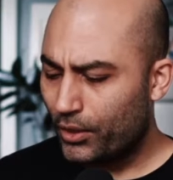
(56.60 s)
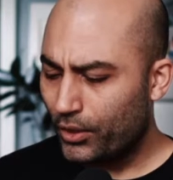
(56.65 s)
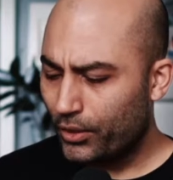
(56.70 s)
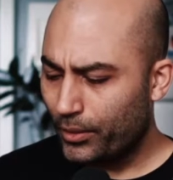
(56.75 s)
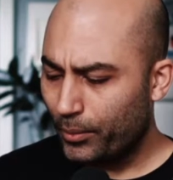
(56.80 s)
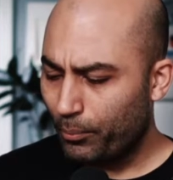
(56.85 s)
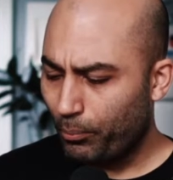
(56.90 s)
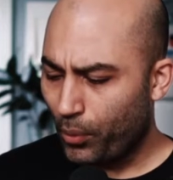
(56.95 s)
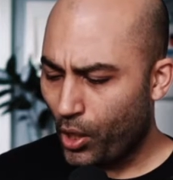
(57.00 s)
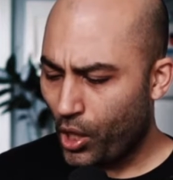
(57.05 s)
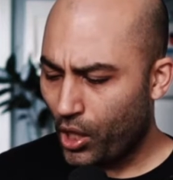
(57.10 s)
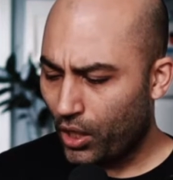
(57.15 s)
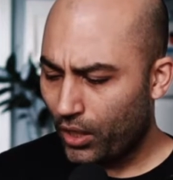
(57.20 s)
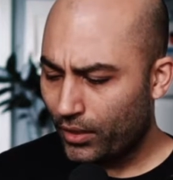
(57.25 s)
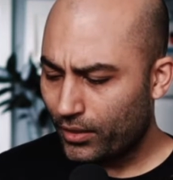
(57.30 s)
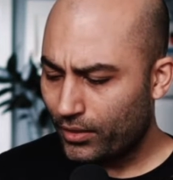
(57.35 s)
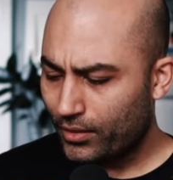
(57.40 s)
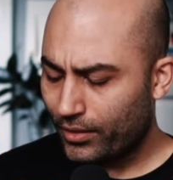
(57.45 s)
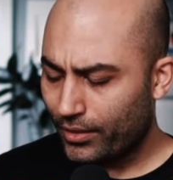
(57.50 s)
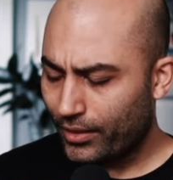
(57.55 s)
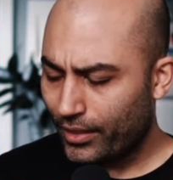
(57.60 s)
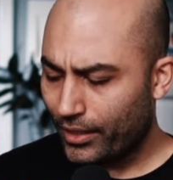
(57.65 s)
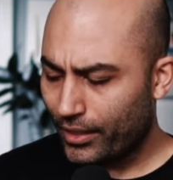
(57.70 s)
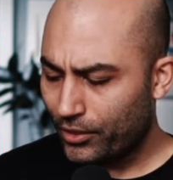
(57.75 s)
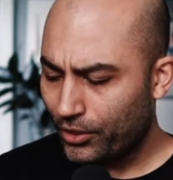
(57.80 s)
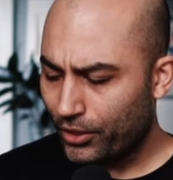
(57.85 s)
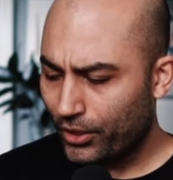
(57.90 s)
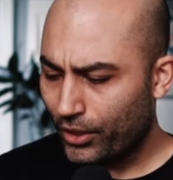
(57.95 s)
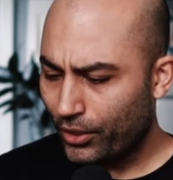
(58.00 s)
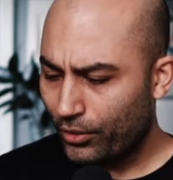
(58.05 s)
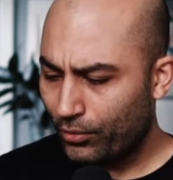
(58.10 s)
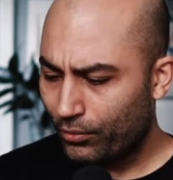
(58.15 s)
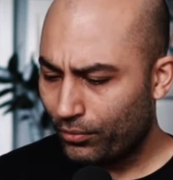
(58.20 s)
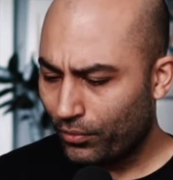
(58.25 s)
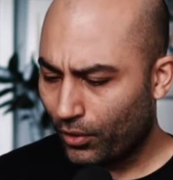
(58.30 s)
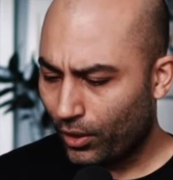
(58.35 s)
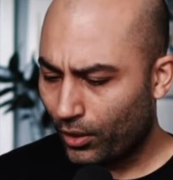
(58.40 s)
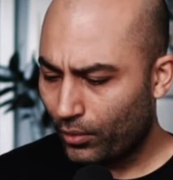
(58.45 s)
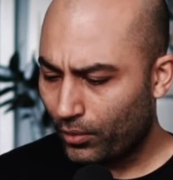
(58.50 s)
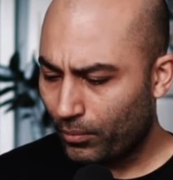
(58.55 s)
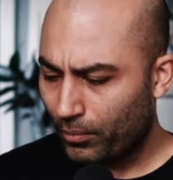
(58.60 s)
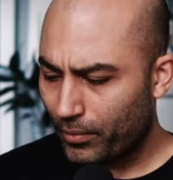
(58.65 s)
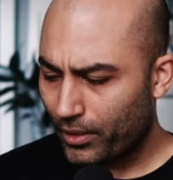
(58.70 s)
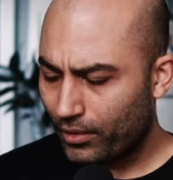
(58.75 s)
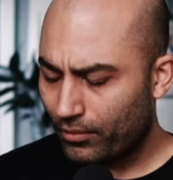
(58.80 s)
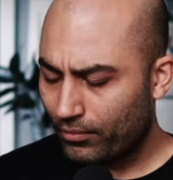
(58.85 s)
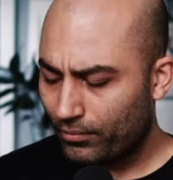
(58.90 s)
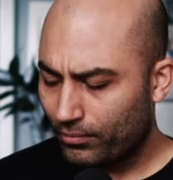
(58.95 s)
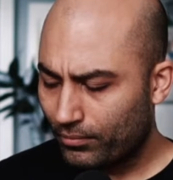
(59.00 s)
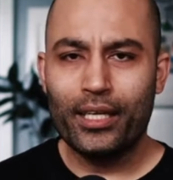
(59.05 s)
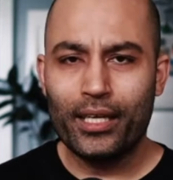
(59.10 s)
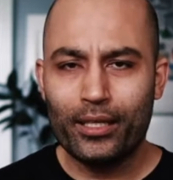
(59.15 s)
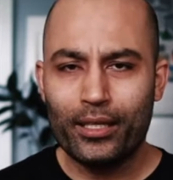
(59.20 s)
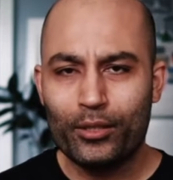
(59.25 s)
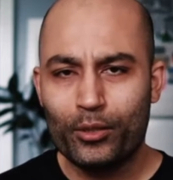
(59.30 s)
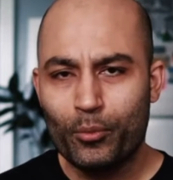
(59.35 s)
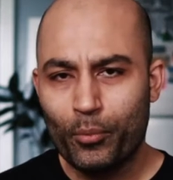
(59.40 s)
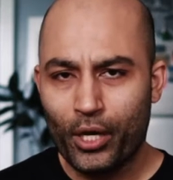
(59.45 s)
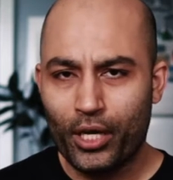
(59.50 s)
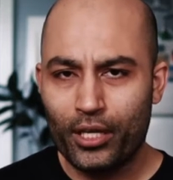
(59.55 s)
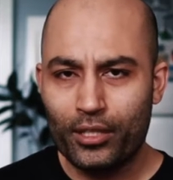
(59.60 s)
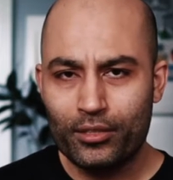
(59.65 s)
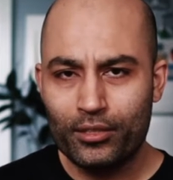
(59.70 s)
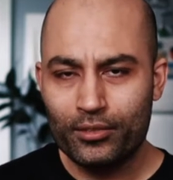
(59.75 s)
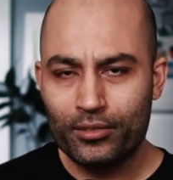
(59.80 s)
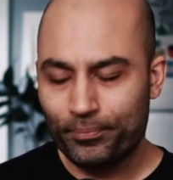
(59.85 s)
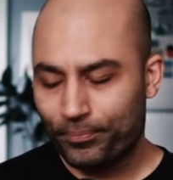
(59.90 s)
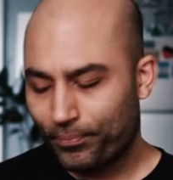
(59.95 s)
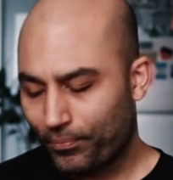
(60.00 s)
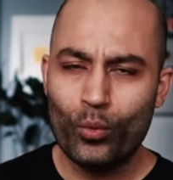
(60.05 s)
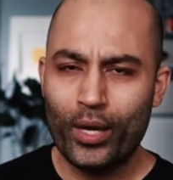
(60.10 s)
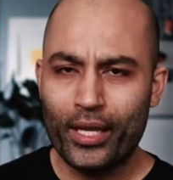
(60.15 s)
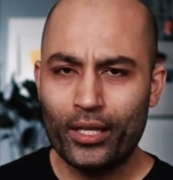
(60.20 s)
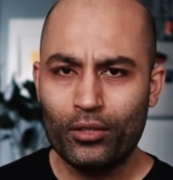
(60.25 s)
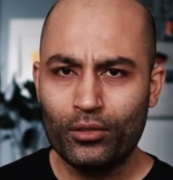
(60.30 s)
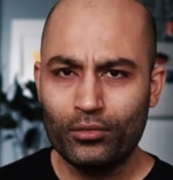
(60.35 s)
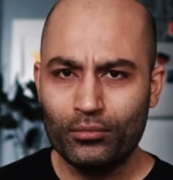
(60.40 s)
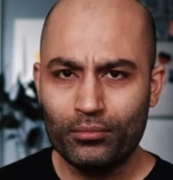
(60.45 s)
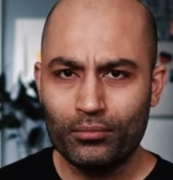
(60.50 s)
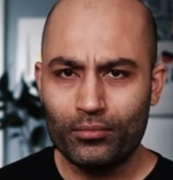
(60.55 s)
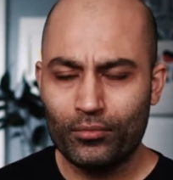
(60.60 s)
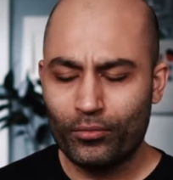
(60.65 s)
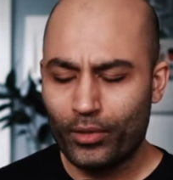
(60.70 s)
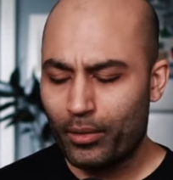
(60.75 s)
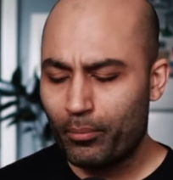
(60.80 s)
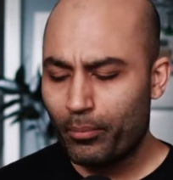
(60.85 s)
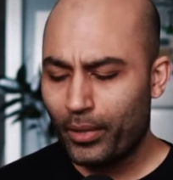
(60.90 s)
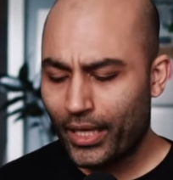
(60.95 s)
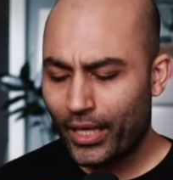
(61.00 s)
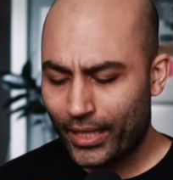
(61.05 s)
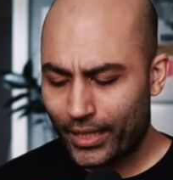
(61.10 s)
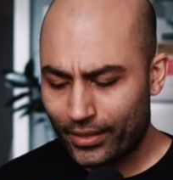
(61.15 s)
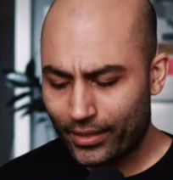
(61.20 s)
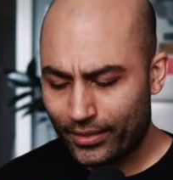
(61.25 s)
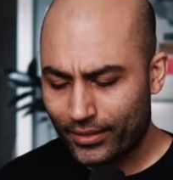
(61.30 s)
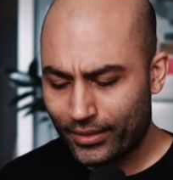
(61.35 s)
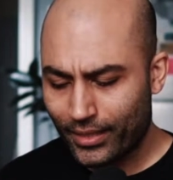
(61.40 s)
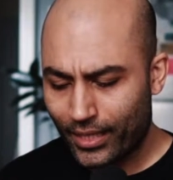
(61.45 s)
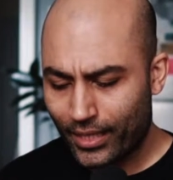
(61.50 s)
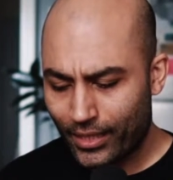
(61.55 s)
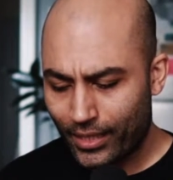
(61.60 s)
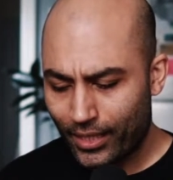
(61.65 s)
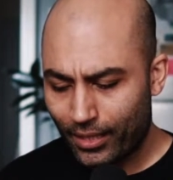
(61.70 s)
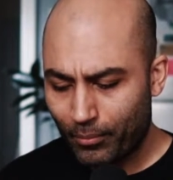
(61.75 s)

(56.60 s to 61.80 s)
Good Pods HQ followed me. Hey, Good Pods, Ueno, run by this guy